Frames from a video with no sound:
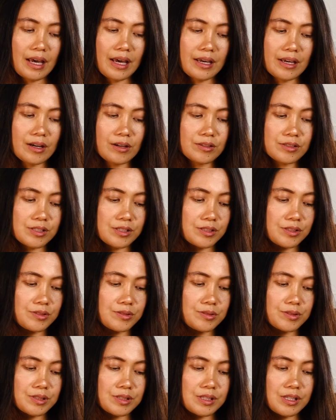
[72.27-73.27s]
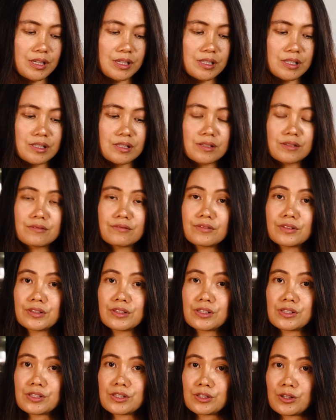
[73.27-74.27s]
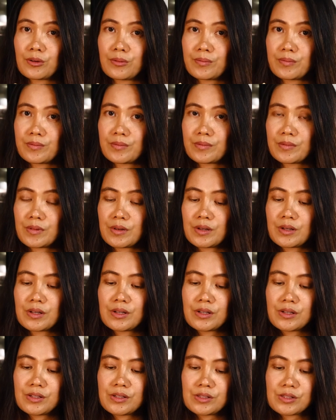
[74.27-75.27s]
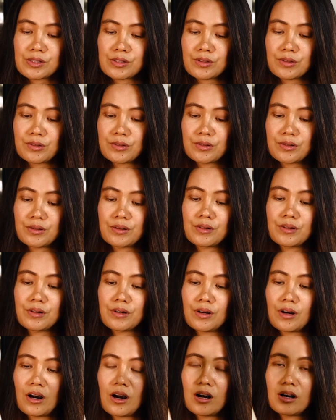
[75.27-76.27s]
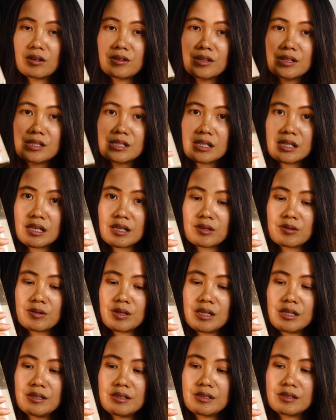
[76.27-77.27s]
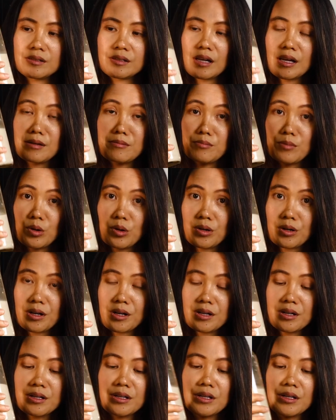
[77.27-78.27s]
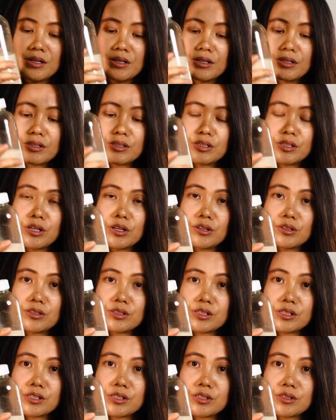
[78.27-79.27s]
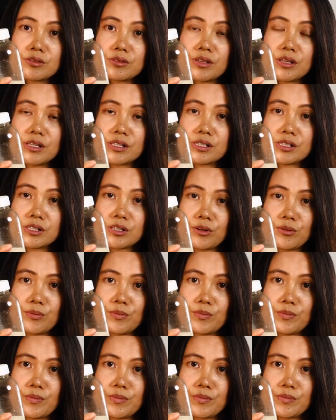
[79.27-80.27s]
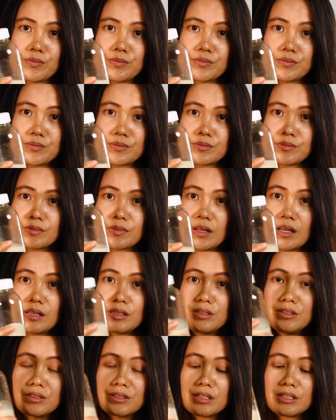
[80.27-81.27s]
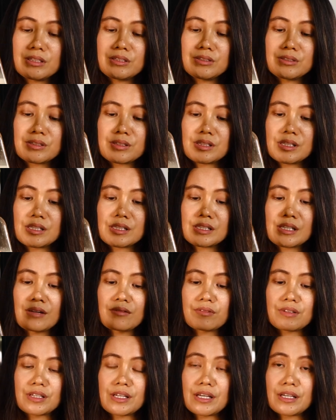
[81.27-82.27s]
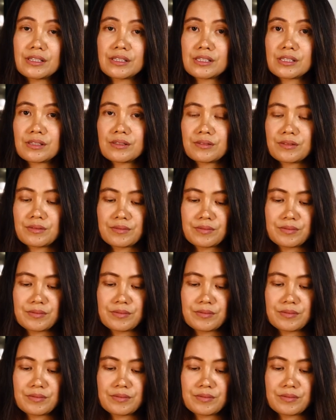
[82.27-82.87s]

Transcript: I also use this for the soap. So all this liquid and more goes to this soap and you can use this every day too,